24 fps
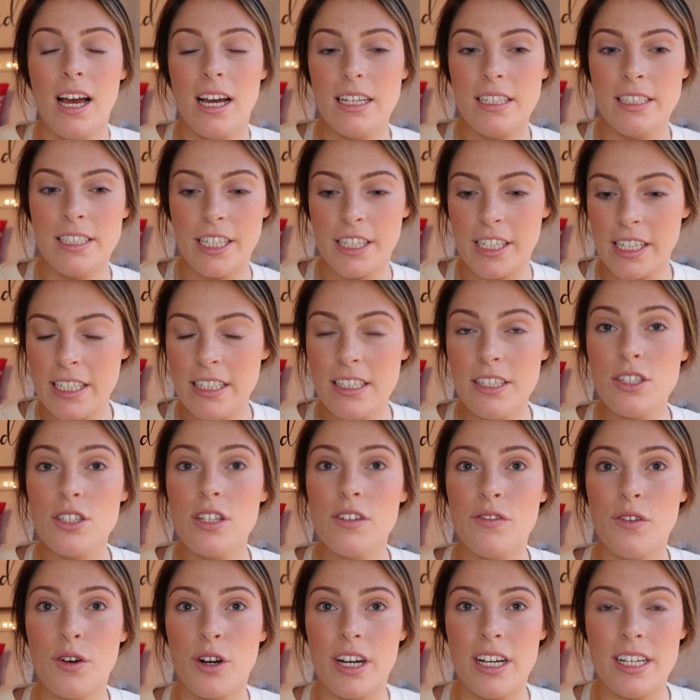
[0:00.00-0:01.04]
during the
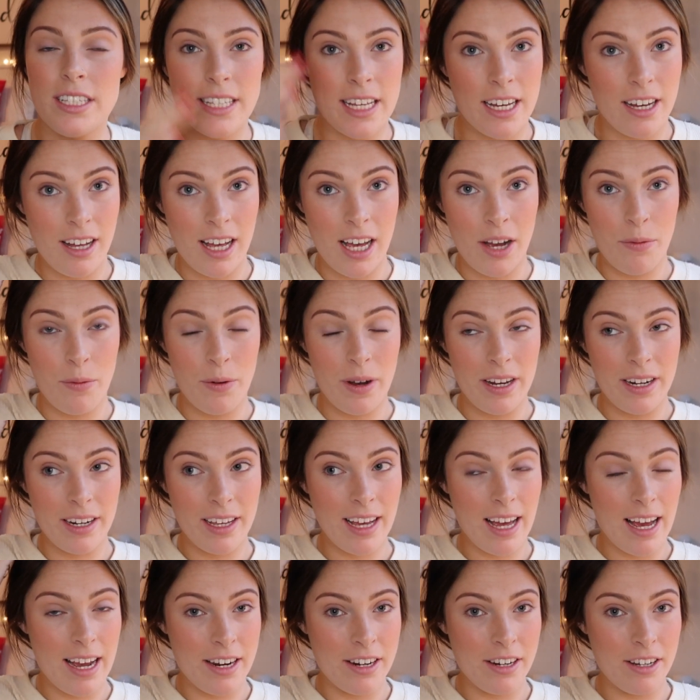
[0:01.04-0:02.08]
Sephora sale, I went
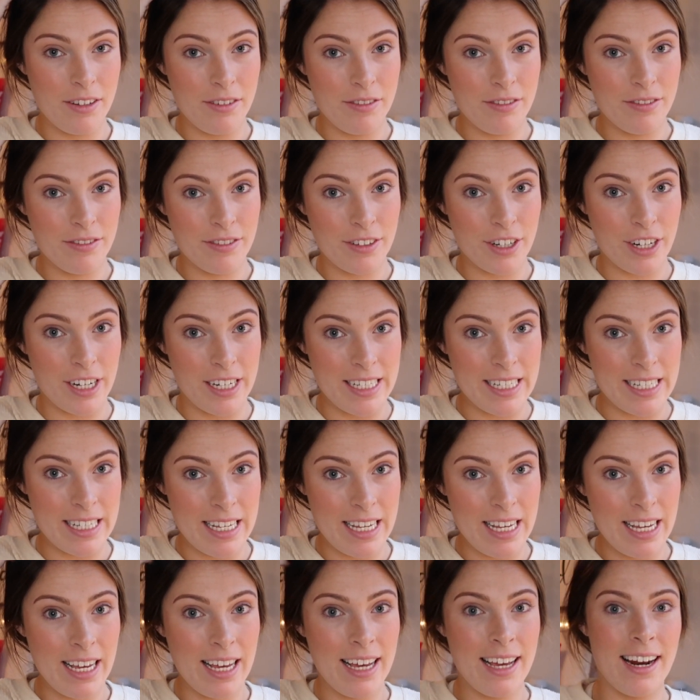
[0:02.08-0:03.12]
kind of
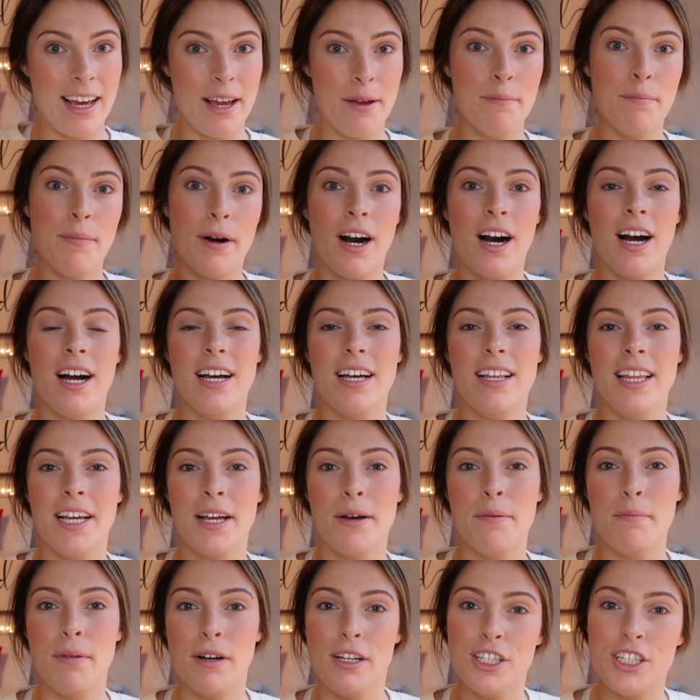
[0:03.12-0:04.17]
crazy and I bought like
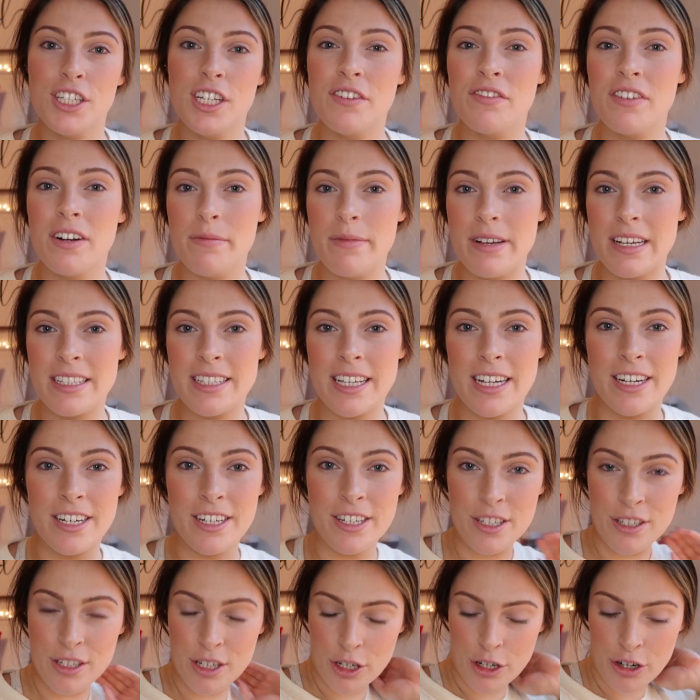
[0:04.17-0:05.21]
a bunch of different
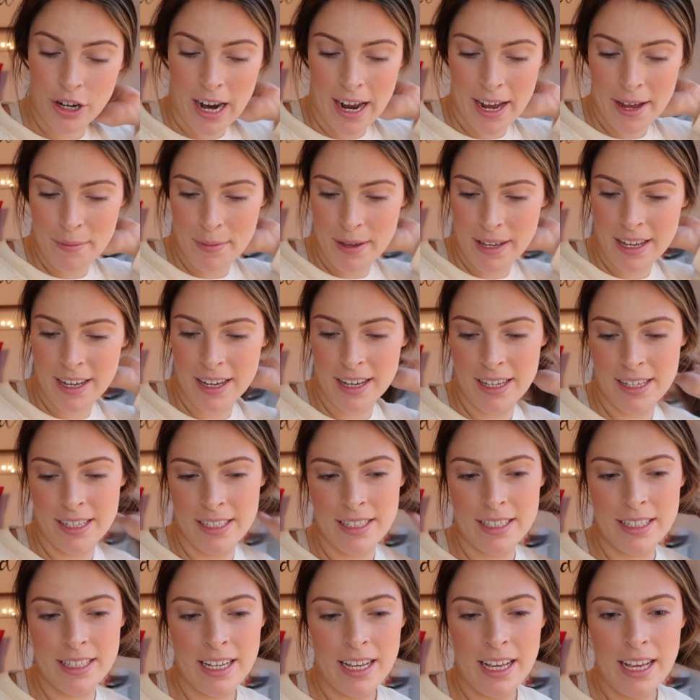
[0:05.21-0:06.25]
mascaras to try,
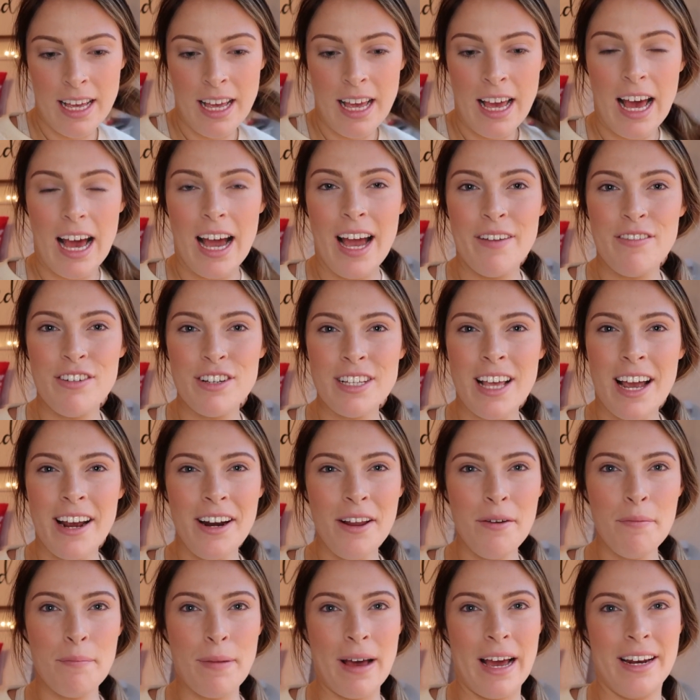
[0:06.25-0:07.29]
because I've just
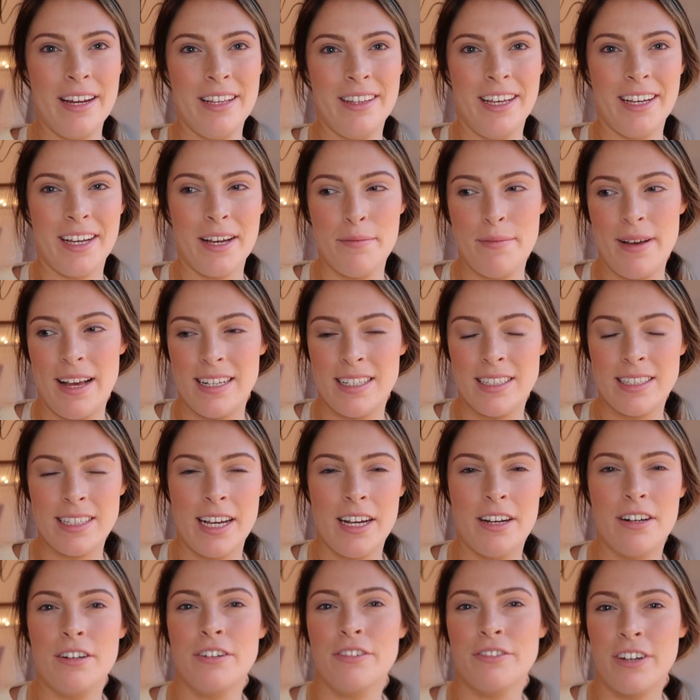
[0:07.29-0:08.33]
kind of been in like a
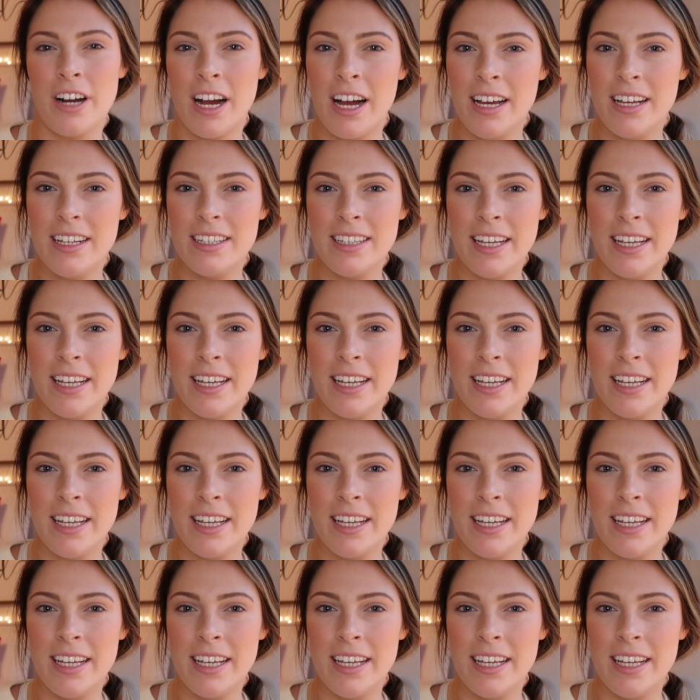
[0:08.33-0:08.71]
mascara rut.